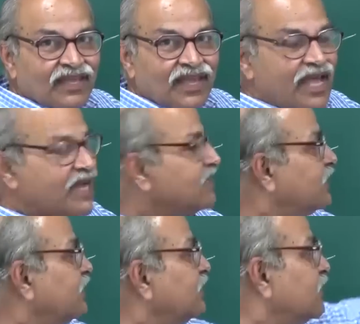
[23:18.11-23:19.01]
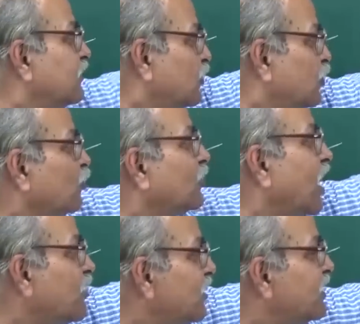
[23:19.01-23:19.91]
and then through
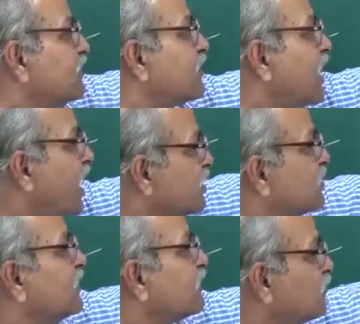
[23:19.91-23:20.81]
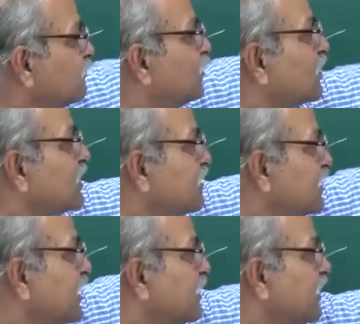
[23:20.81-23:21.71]
thermal interactions, of course, it
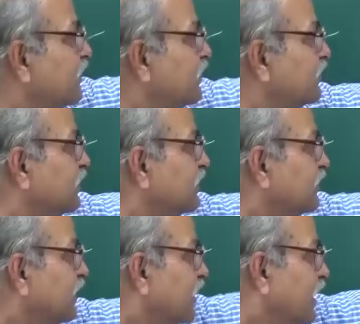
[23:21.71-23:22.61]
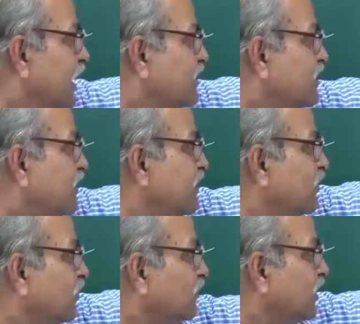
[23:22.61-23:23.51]
is getting
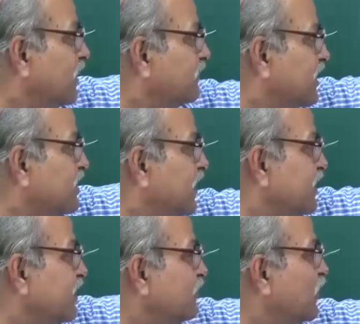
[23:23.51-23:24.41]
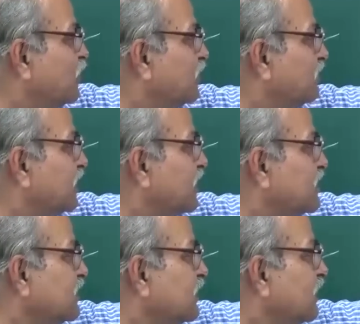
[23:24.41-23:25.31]
kT, on the average kT amount of
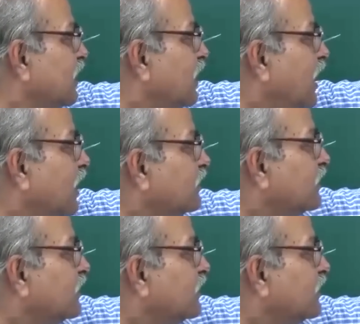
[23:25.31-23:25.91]
energy. And